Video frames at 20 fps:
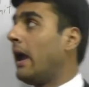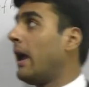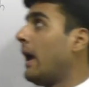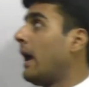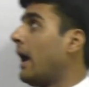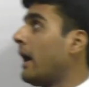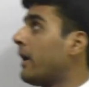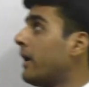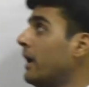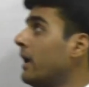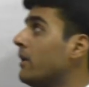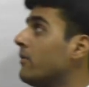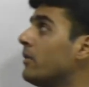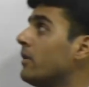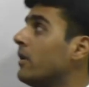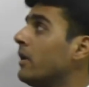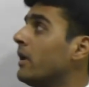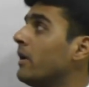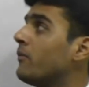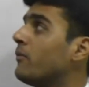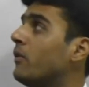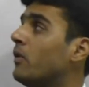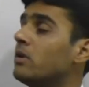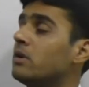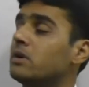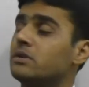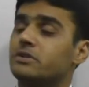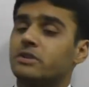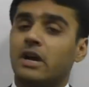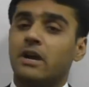Again,
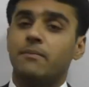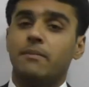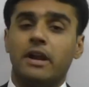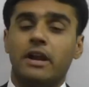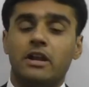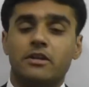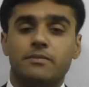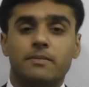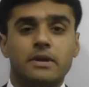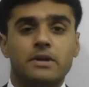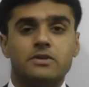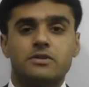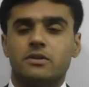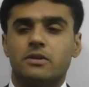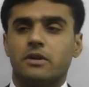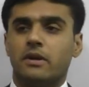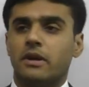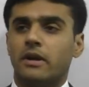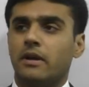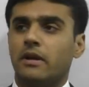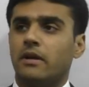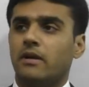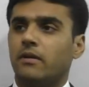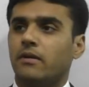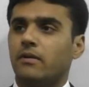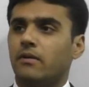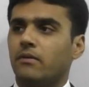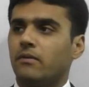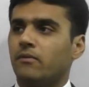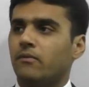for time management,
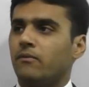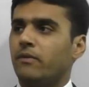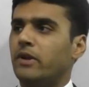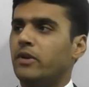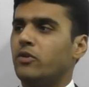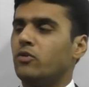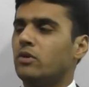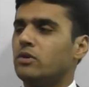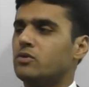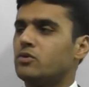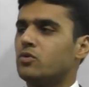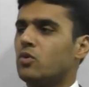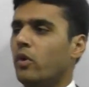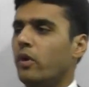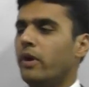when you are